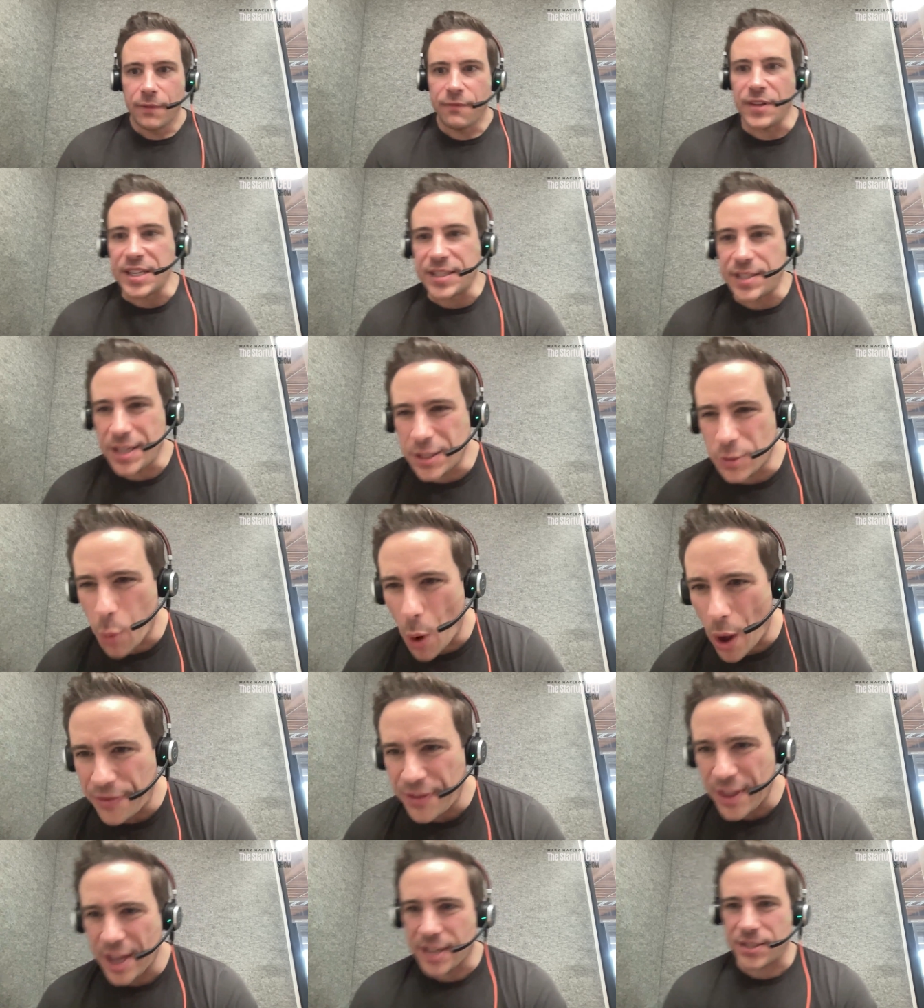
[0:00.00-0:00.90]
VCs
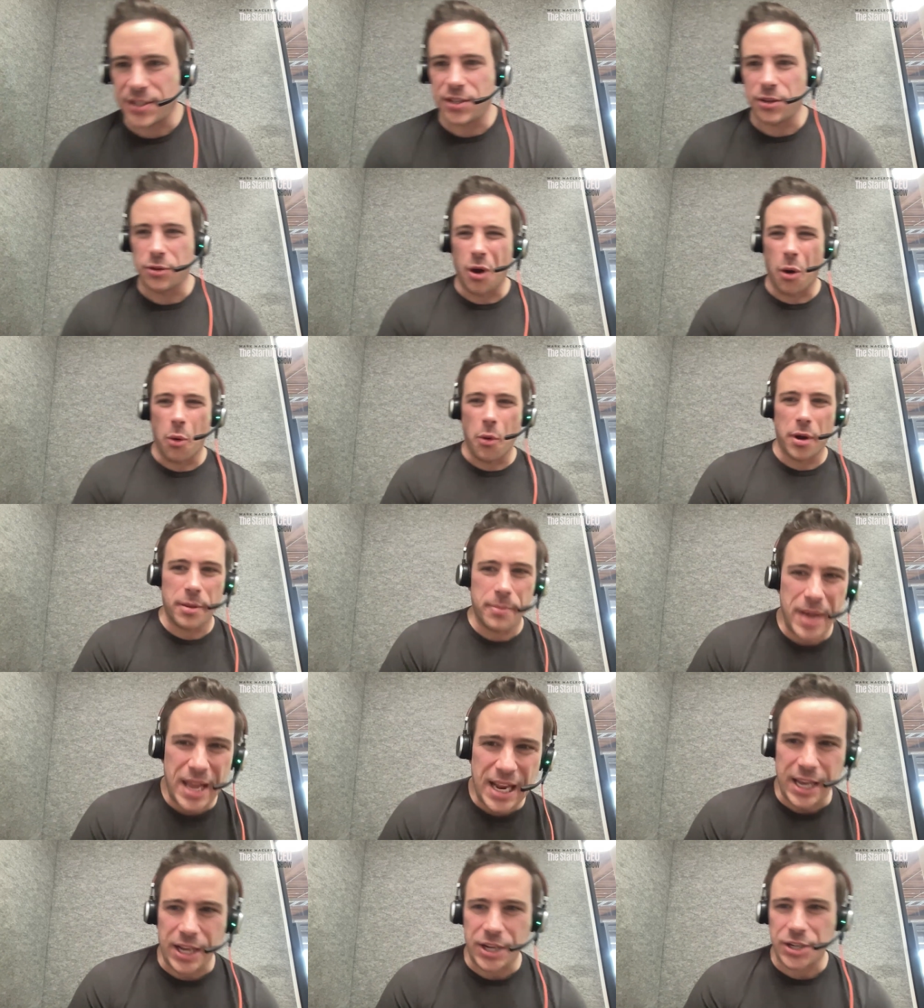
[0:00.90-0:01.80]
want this. You go on a
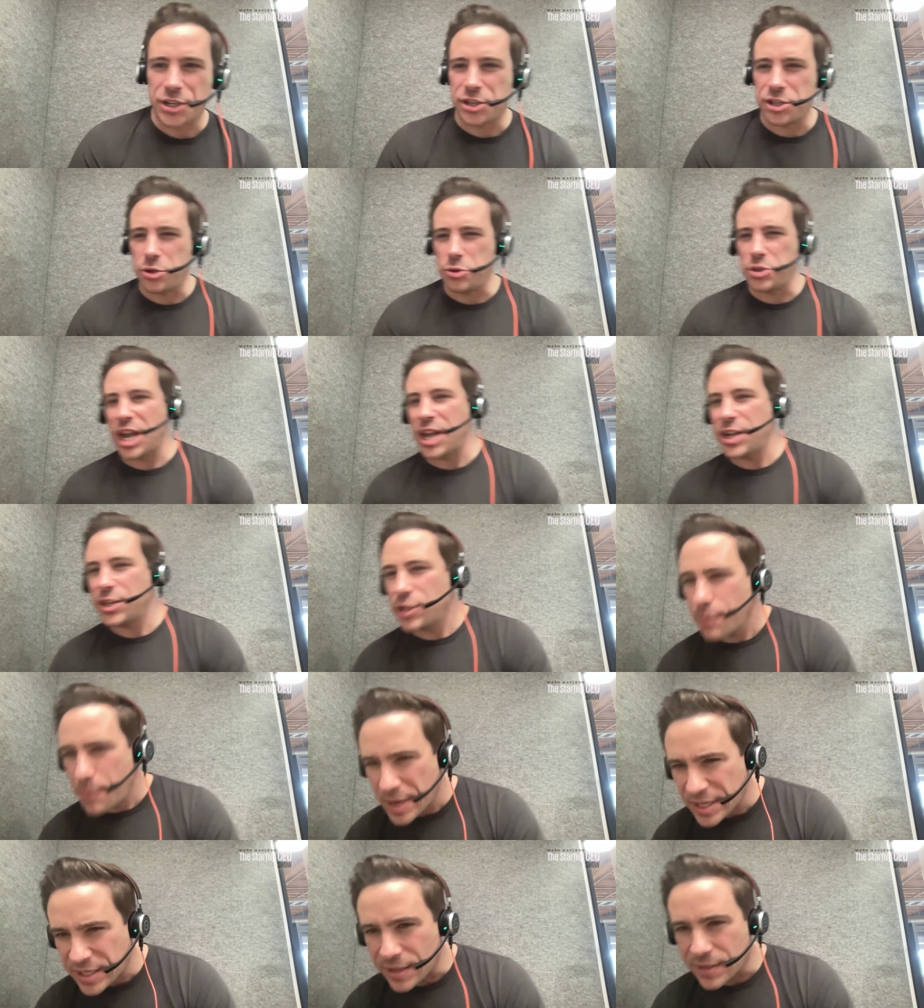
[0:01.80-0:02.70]
meeting. Should you change
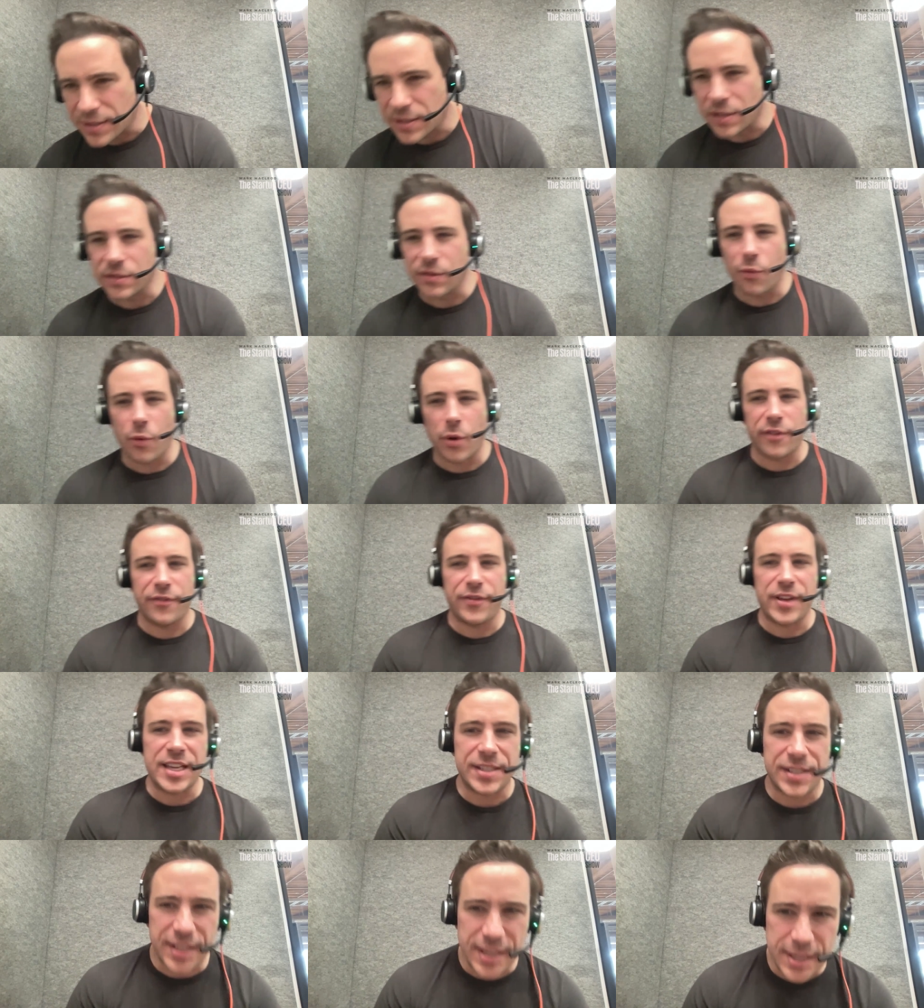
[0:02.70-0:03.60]
the business because of what a
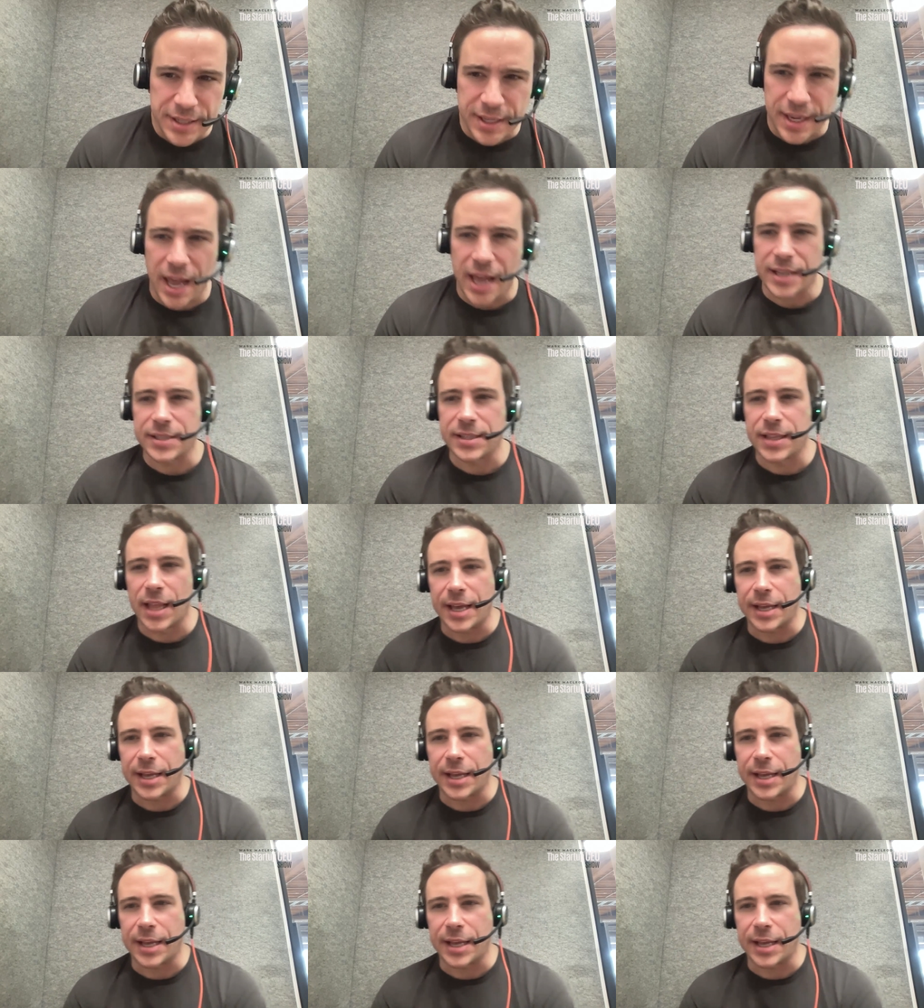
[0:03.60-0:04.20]
VC says?